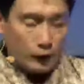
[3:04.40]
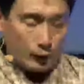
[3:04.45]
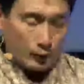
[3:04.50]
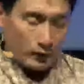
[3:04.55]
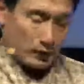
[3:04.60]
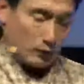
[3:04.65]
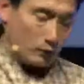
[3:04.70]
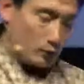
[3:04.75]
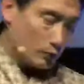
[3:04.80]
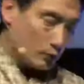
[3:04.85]

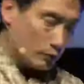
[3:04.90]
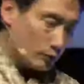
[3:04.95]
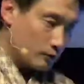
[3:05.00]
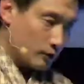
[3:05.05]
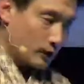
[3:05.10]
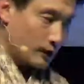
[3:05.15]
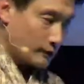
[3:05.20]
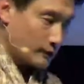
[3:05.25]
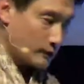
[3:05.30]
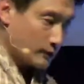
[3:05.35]
we go on to
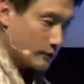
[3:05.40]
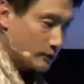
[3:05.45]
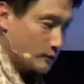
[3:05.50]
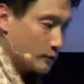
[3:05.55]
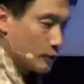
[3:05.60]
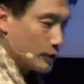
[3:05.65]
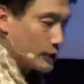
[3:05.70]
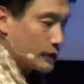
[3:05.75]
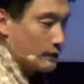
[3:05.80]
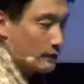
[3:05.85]
answer this
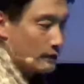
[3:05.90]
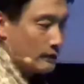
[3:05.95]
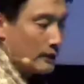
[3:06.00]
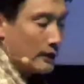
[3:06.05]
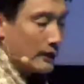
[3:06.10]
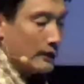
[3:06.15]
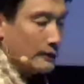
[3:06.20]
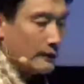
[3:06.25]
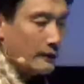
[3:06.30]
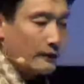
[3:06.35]
question,
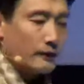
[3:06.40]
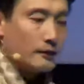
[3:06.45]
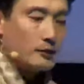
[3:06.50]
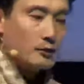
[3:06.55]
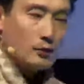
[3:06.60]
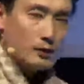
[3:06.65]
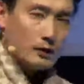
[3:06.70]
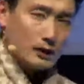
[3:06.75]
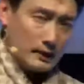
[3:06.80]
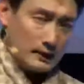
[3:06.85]
I think, you
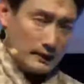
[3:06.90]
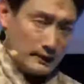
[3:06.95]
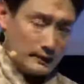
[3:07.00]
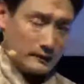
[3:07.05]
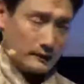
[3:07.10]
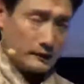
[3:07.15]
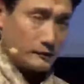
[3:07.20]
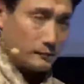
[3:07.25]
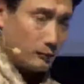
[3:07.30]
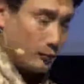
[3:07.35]
know, earlier
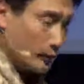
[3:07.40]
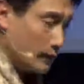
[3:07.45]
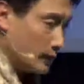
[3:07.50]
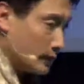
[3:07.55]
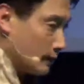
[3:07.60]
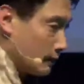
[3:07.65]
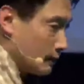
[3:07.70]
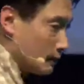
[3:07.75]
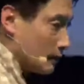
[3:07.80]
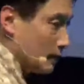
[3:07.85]
this
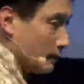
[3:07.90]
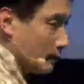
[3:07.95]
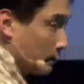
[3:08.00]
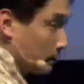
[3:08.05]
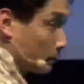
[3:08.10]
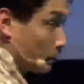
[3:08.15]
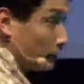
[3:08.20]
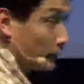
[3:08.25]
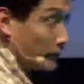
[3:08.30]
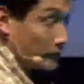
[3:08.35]
morning,
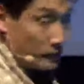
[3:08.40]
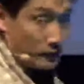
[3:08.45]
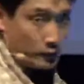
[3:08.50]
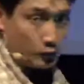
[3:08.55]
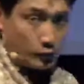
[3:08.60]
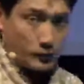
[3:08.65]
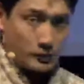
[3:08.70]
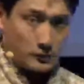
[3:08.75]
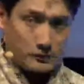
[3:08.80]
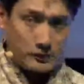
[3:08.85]
Professor
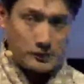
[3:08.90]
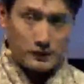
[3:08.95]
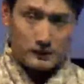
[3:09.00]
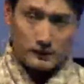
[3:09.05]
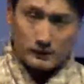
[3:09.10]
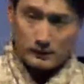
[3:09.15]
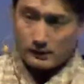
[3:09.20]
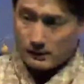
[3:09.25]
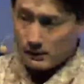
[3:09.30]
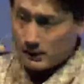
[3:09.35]
Joseph
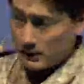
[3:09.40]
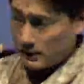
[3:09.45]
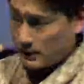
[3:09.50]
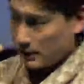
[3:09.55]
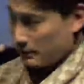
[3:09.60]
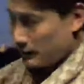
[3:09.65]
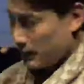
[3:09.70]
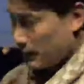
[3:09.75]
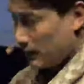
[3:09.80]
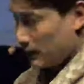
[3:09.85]
Stiglitz says
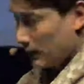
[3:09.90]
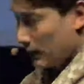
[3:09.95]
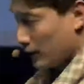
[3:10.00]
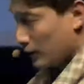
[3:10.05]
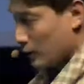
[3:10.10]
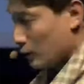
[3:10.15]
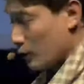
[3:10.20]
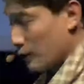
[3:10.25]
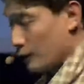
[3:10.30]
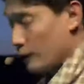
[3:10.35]
something like,
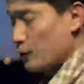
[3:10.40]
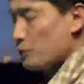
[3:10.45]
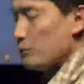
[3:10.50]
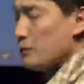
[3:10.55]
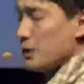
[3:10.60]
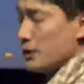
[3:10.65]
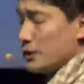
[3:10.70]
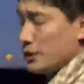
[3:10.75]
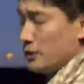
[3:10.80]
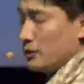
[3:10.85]
you know, if you
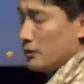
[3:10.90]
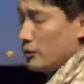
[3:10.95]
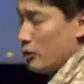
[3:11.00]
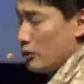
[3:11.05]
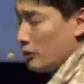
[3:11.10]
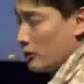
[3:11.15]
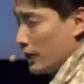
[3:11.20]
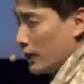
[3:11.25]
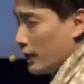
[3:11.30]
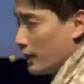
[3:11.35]
measure the
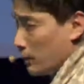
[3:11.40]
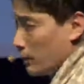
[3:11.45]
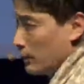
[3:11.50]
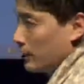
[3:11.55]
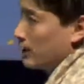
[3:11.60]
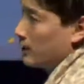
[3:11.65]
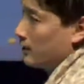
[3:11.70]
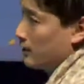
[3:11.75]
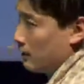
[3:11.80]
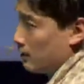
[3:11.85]
wrong thing,
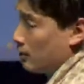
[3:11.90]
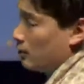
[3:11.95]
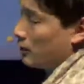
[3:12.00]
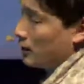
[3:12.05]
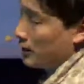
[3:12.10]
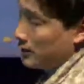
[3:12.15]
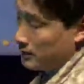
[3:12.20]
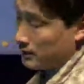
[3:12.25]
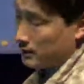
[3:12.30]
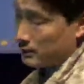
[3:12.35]
you'll get the wrong
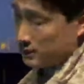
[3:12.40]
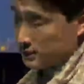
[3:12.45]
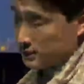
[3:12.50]
answers,